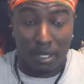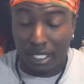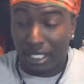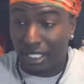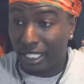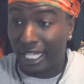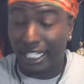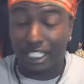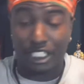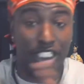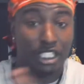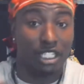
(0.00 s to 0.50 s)

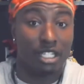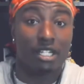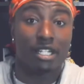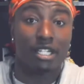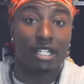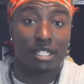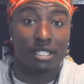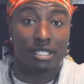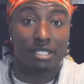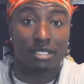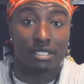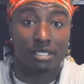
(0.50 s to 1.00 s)
They
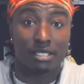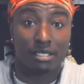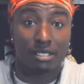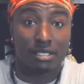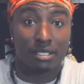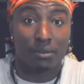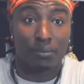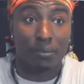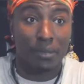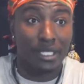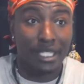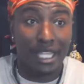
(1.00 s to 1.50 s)
shouldn't,
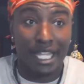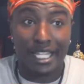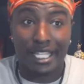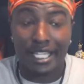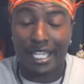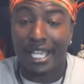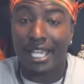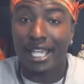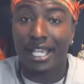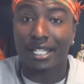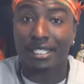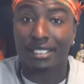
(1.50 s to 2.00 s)
but they
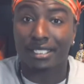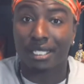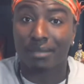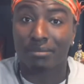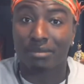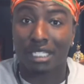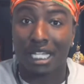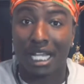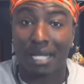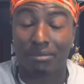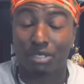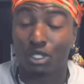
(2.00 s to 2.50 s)
can
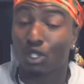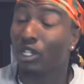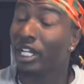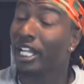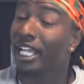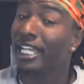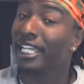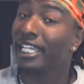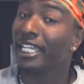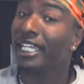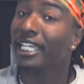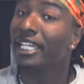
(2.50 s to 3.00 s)
sometimes, or
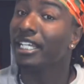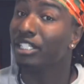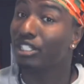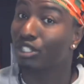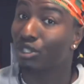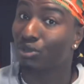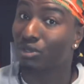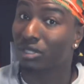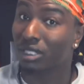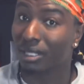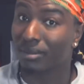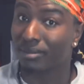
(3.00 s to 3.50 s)
they need
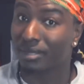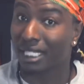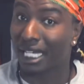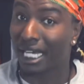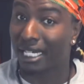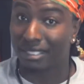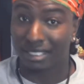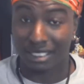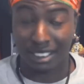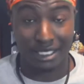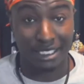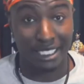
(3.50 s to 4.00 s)
to
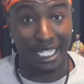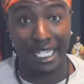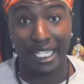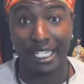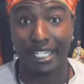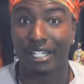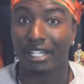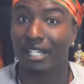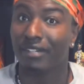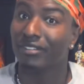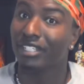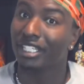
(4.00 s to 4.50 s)
sometimes to take
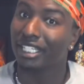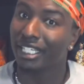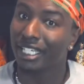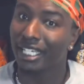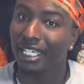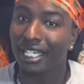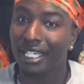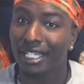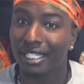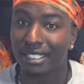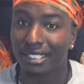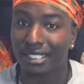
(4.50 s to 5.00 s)
care of the
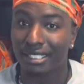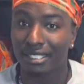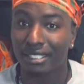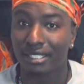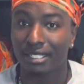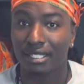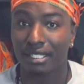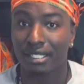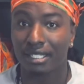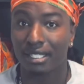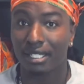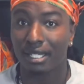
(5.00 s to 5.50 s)
kids.
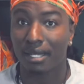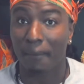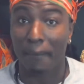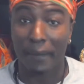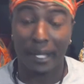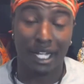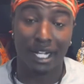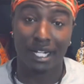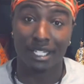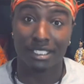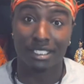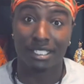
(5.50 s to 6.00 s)

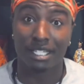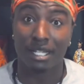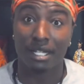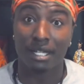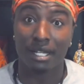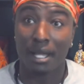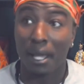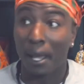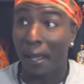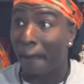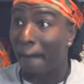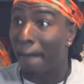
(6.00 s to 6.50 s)
Because
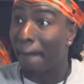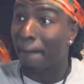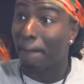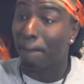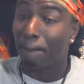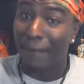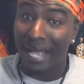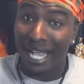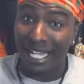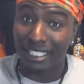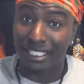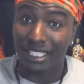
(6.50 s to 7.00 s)
the
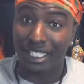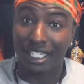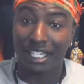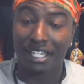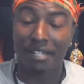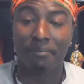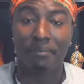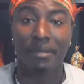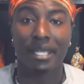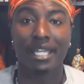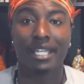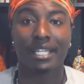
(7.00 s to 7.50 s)

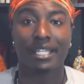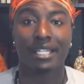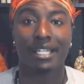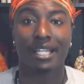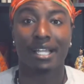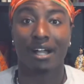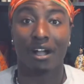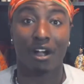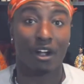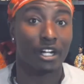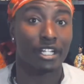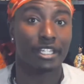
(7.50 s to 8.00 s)
masculine men
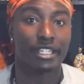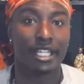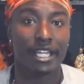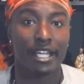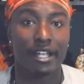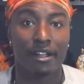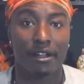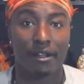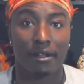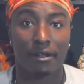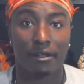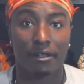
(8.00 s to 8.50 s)
aren't
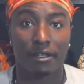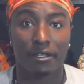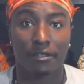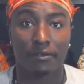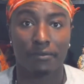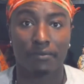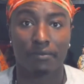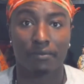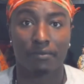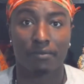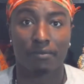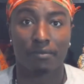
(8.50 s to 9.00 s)
there.
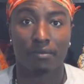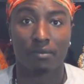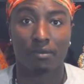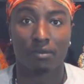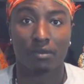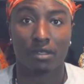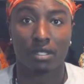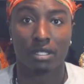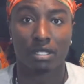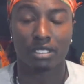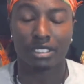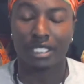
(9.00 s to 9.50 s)

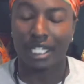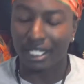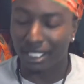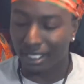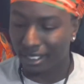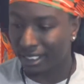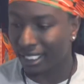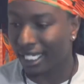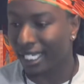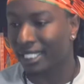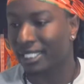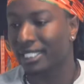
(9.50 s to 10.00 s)

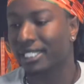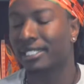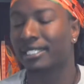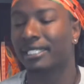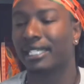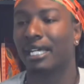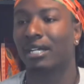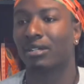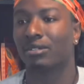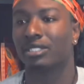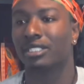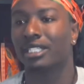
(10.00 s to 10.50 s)
Check this
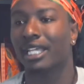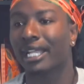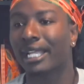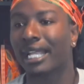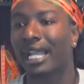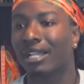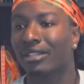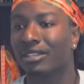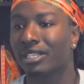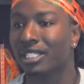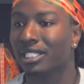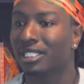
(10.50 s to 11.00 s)
out. Check
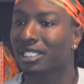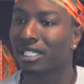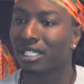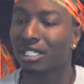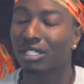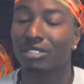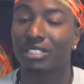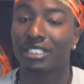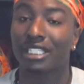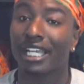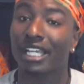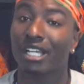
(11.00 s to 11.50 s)
out this
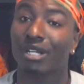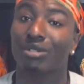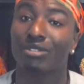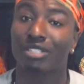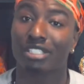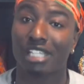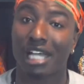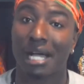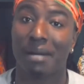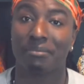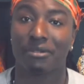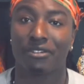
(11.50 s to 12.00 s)
Lil Zay
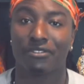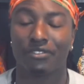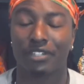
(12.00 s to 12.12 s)
Osama